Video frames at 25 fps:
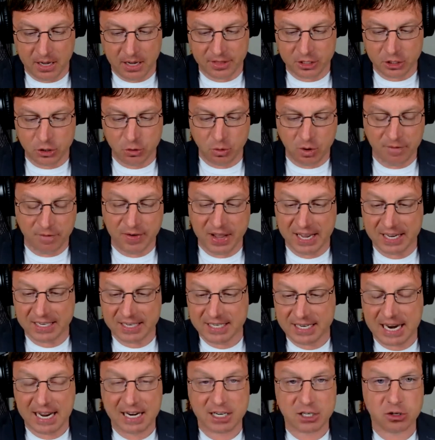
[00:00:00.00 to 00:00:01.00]
Uh, the 2FA
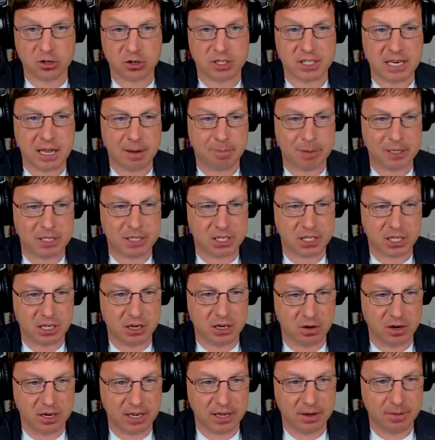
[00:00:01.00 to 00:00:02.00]
is an extra step in
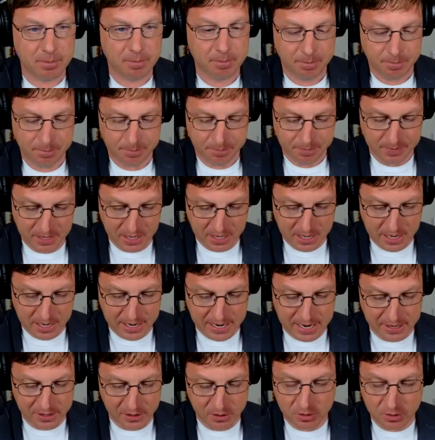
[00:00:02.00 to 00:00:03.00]
security,
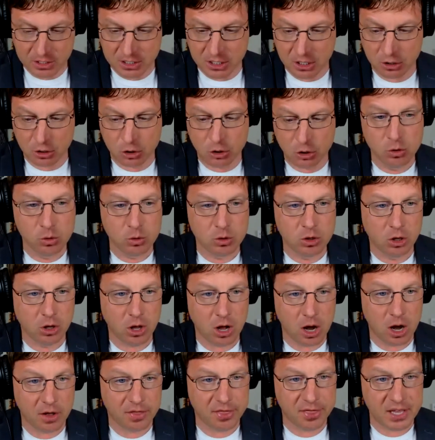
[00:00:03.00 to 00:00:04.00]
and I use the
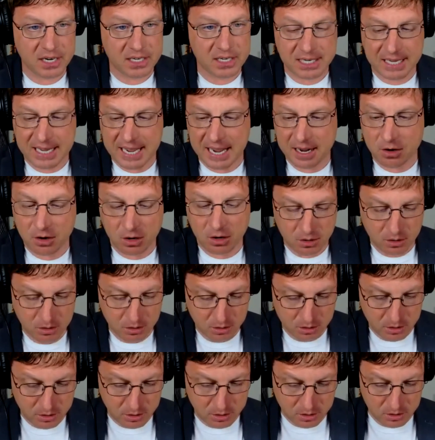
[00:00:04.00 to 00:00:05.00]
Google Authenticator
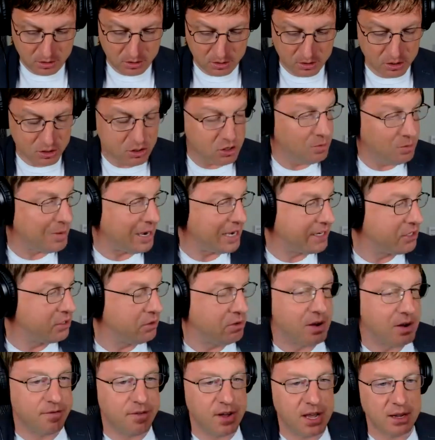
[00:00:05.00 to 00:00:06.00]
to do my
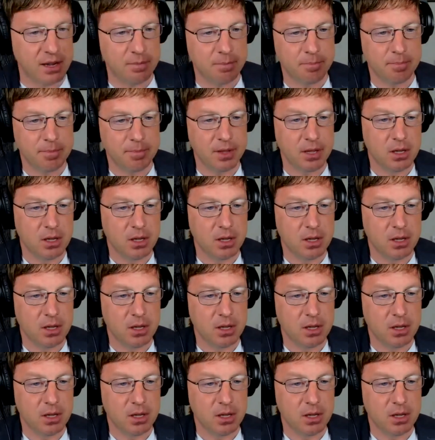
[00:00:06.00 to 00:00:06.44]
2FA.